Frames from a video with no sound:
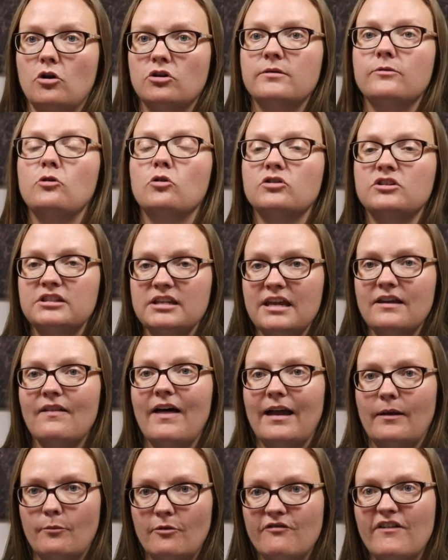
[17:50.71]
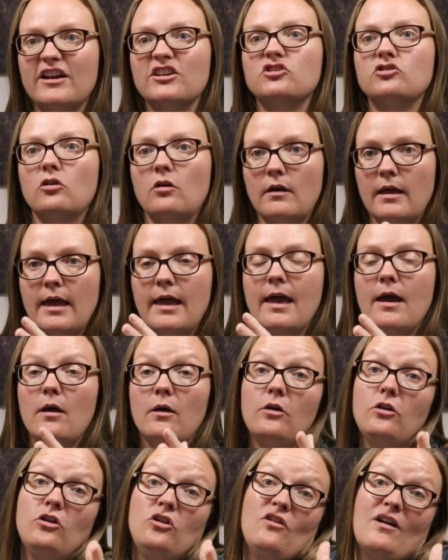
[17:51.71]
Or you'll see like professional,
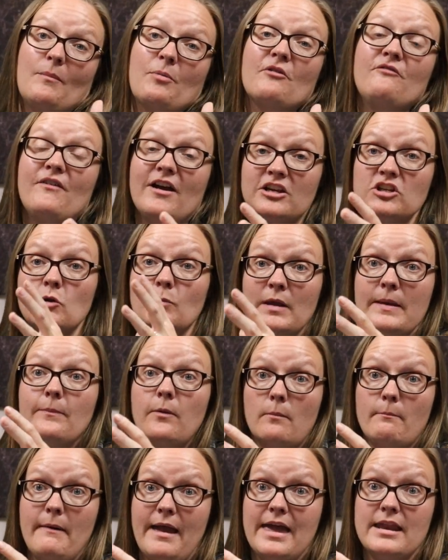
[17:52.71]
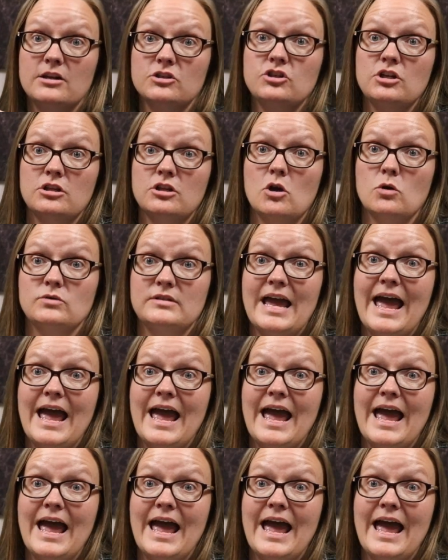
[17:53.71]
you got professional people managing those